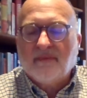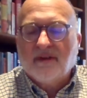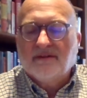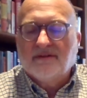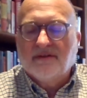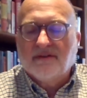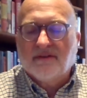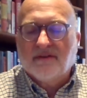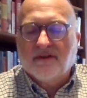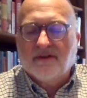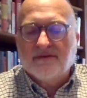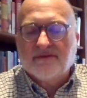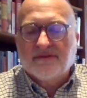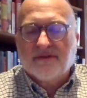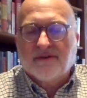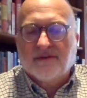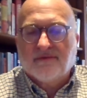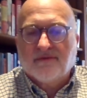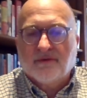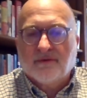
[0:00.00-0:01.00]
to those
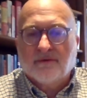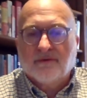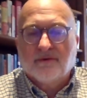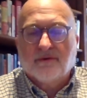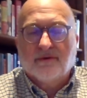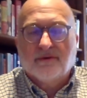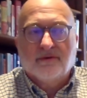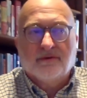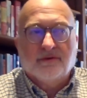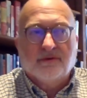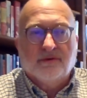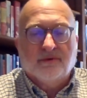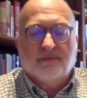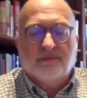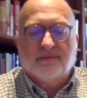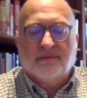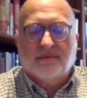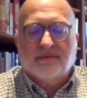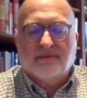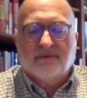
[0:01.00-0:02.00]
over
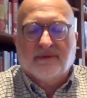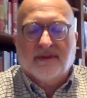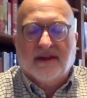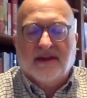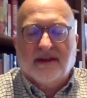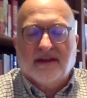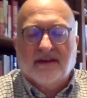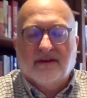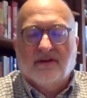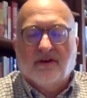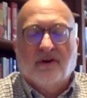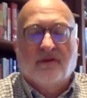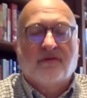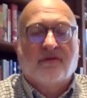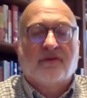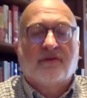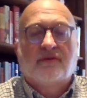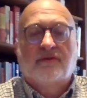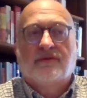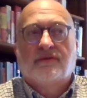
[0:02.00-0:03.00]
whom they
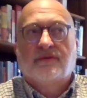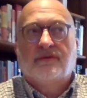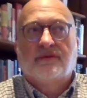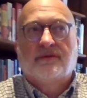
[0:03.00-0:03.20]
over